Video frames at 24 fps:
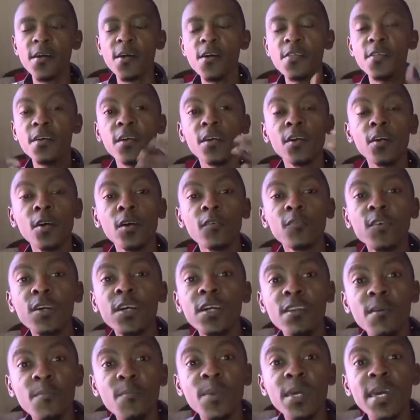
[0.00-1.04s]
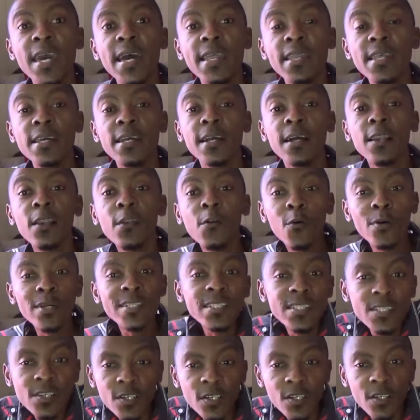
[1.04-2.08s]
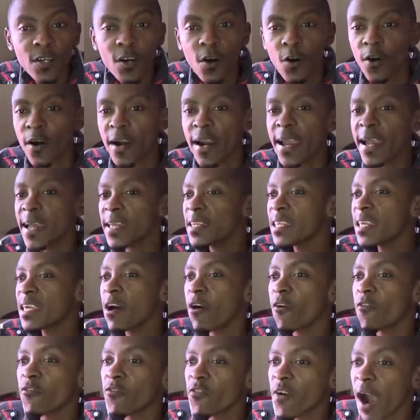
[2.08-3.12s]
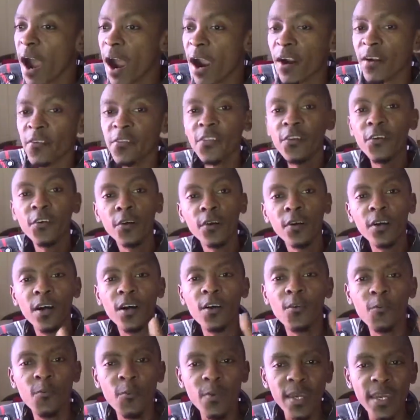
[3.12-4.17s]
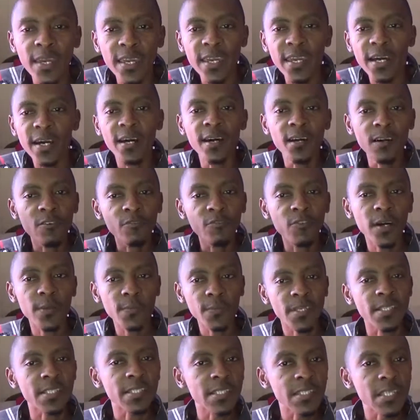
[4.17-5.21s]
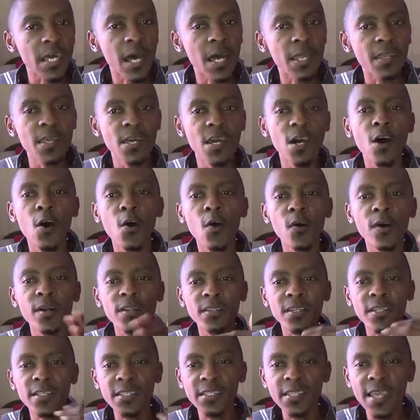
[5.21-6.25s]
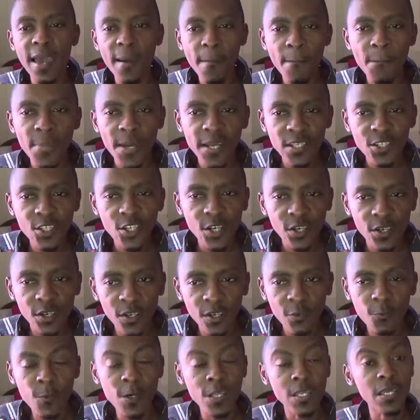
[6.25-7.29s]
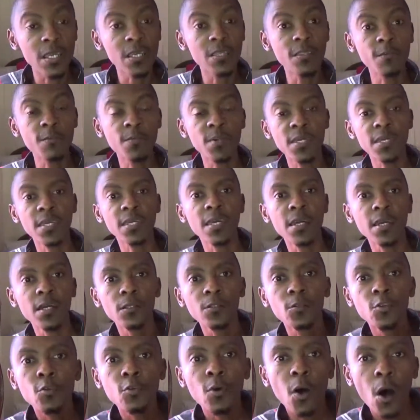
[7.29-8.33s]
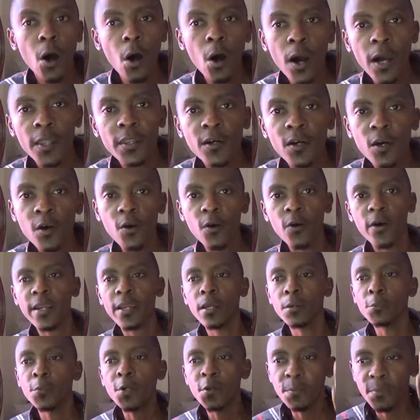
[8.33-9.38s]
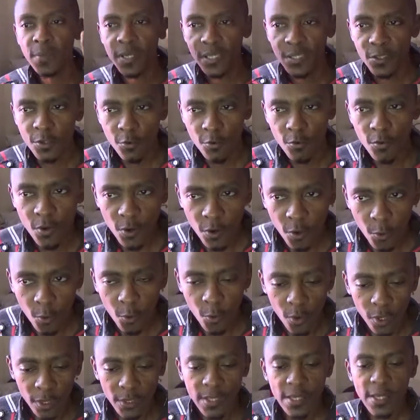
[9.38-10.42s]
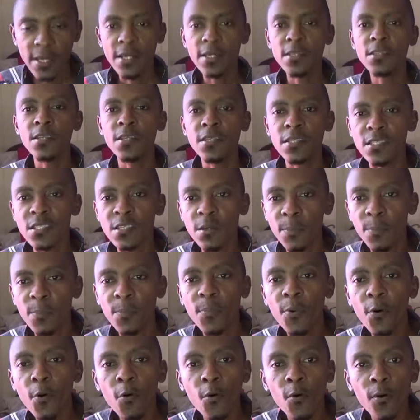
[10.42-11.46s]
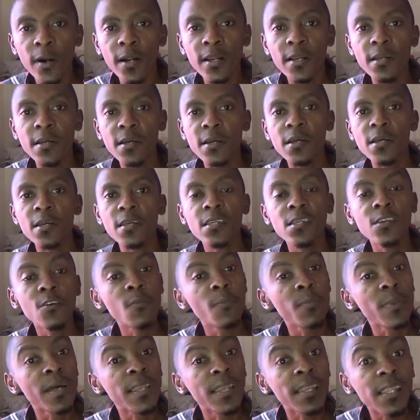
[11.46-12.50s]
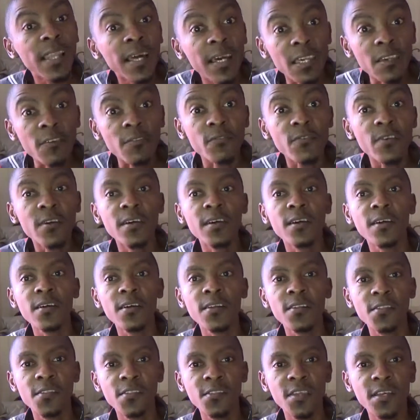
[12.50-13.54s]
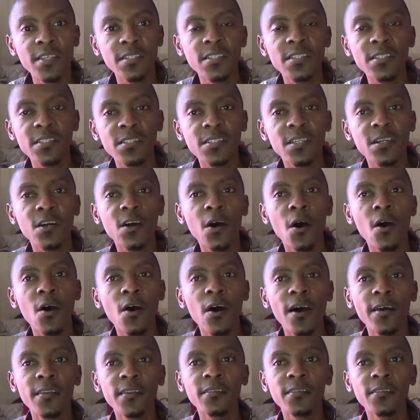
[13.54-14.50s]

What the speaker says: The earth couldn't be any closer or any farther away from the sun, or the temperature would either be too hot or it would be too cold to support human life. This is the God